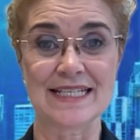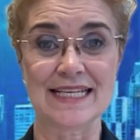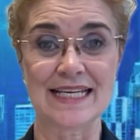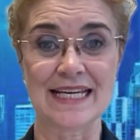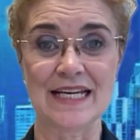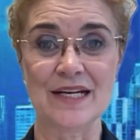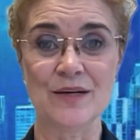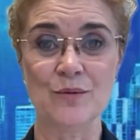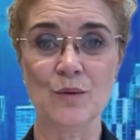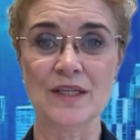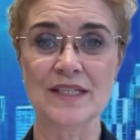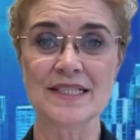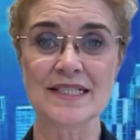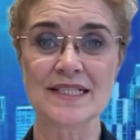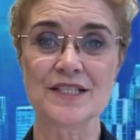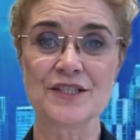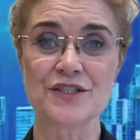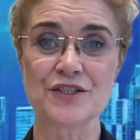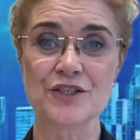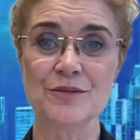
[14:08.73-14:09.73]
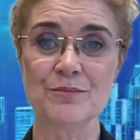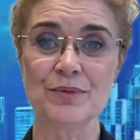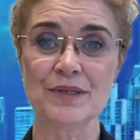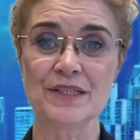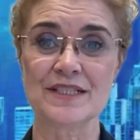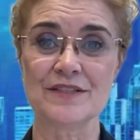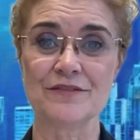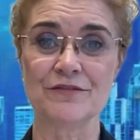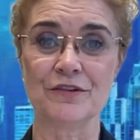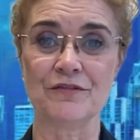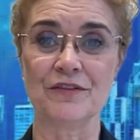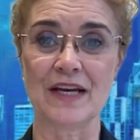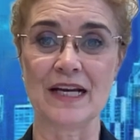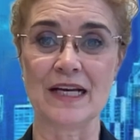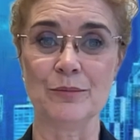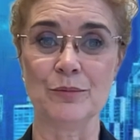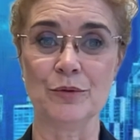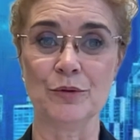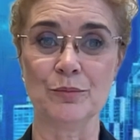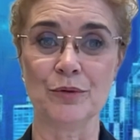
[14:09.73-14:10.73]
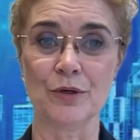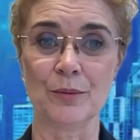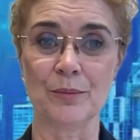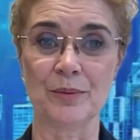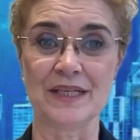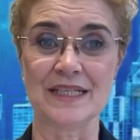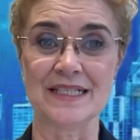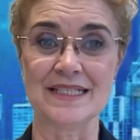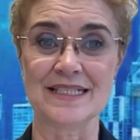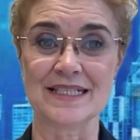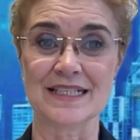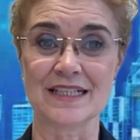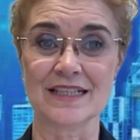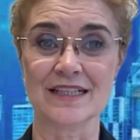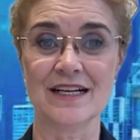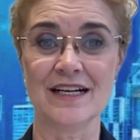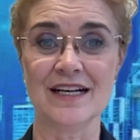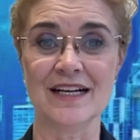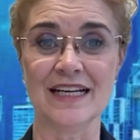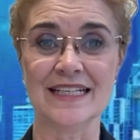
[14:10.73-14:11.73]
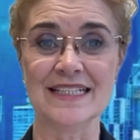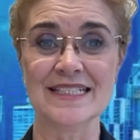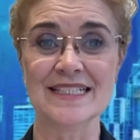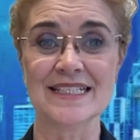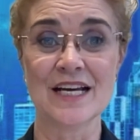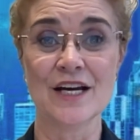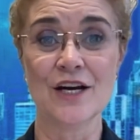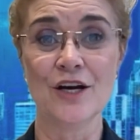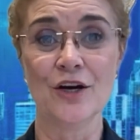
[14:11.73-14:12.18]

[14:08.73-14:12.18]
again once the surplus of available properties declines,